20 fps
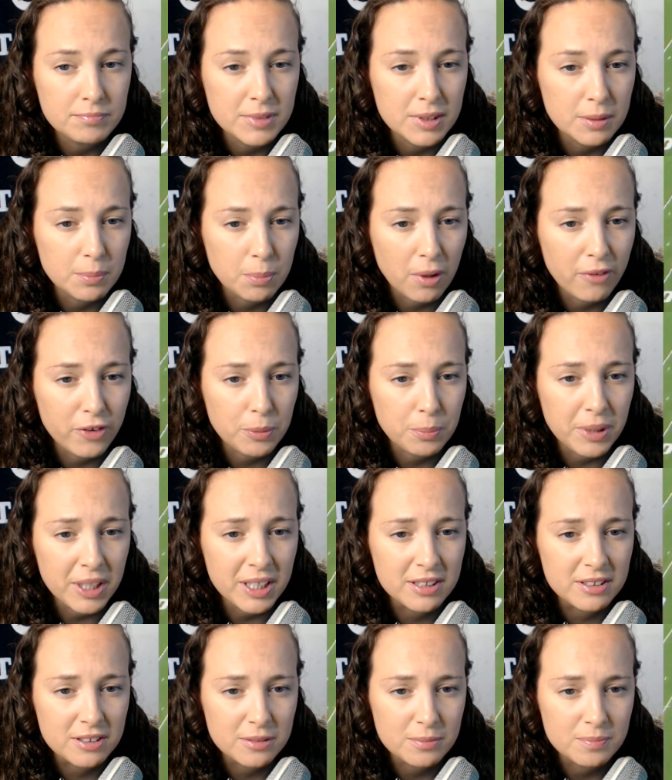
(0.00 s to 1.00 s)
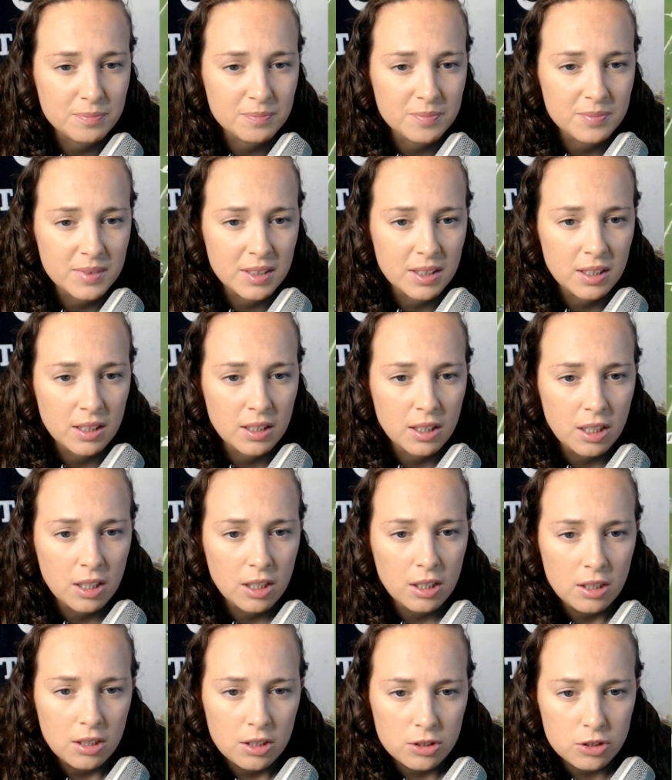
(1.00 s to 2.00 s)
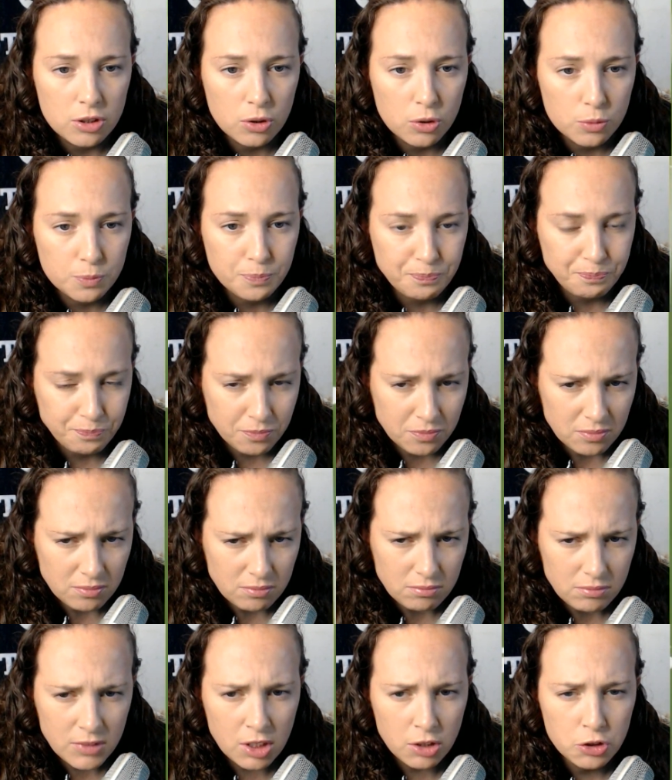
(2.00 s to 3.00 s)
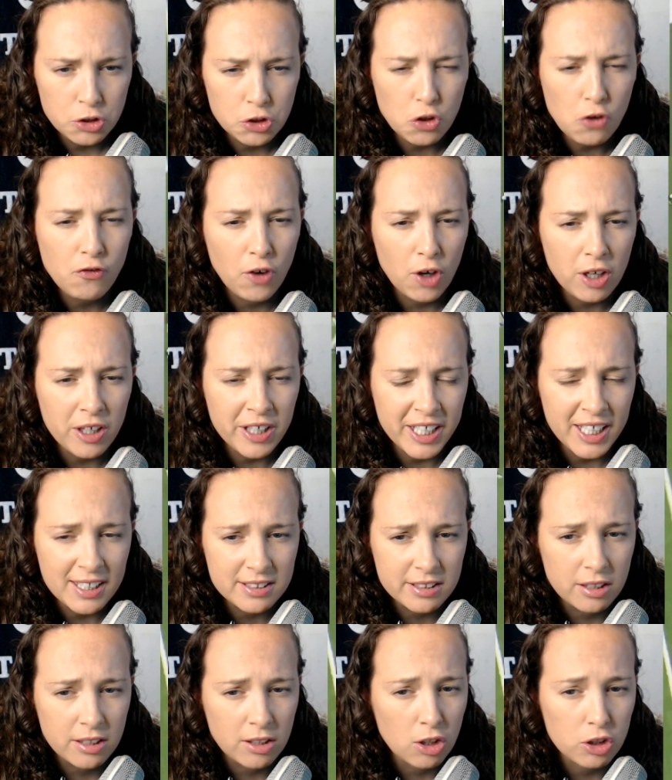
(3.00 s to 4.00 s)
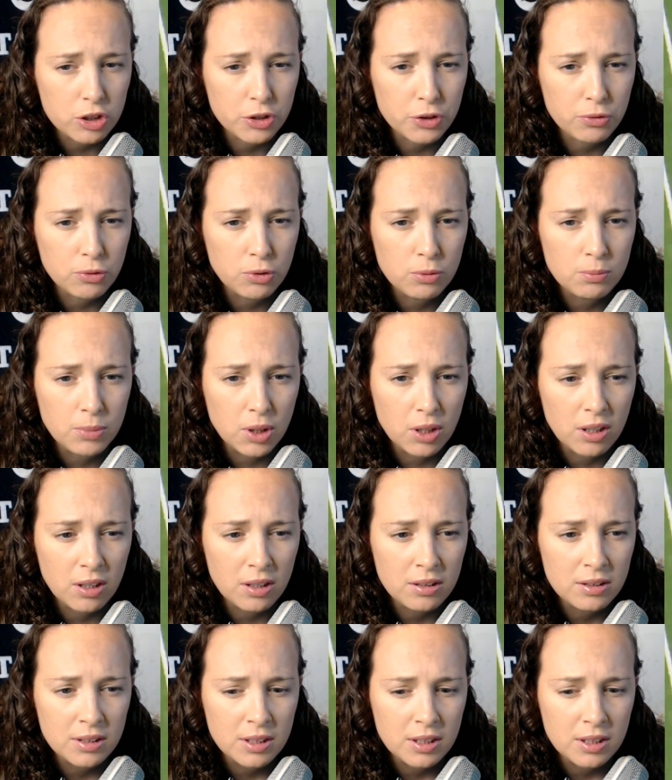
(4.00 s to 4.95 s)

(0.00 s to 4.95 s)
perfect place. So far he has an underthrown ball,